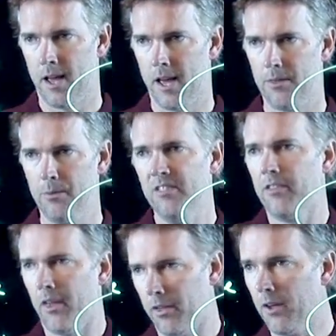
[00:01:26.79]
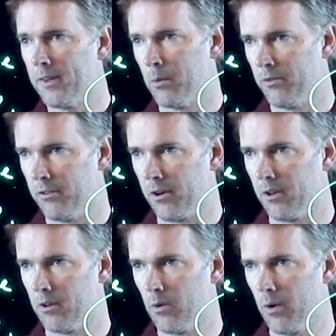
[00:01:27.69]
And the reason they thought they were
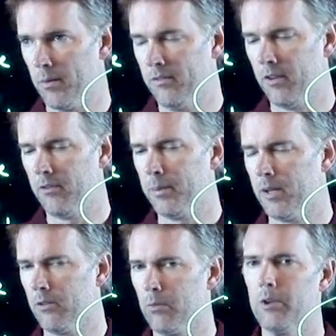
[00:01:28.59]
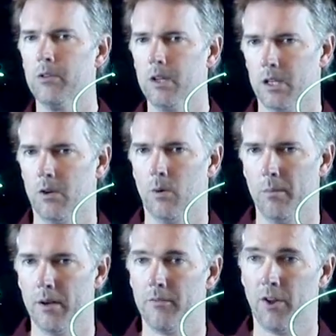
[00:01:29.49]
circular orbits is because when you look at the
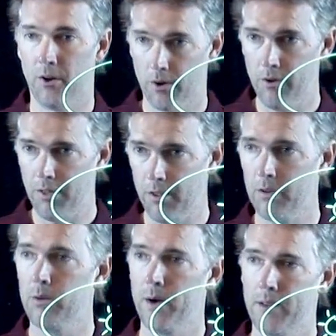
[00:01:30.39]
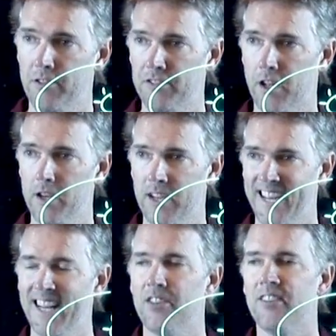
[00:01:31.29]
orbit of the Earth around the Sun,
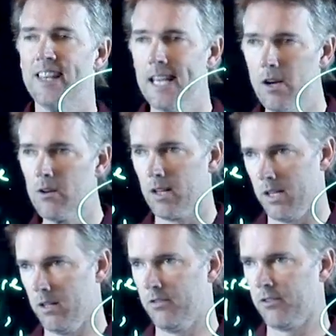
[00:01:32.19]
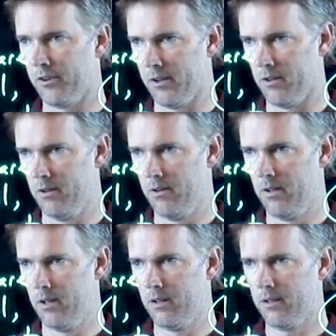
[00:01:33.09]
it is nearly circular.
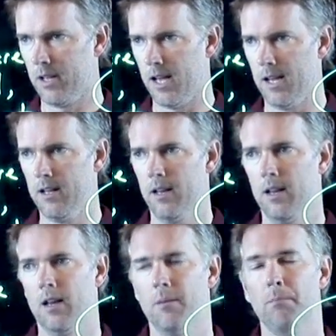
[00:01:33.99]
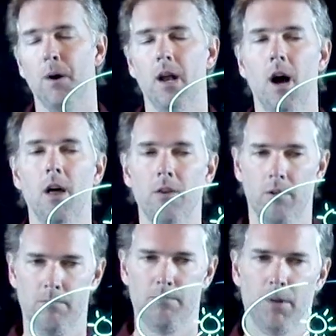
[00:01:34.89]
Okay? But
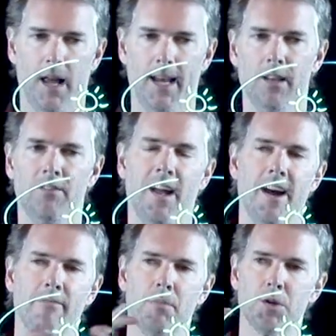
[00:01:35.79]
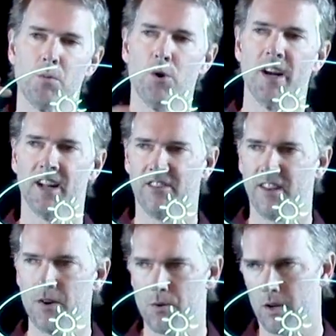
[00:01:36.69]
other planets have much more
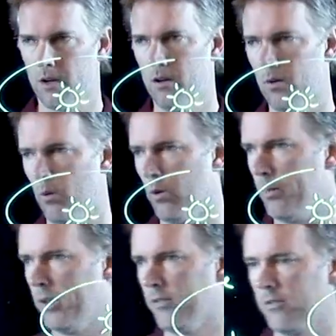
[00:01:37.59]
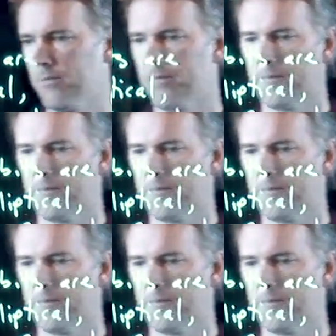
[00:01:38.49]
eccentric orbits.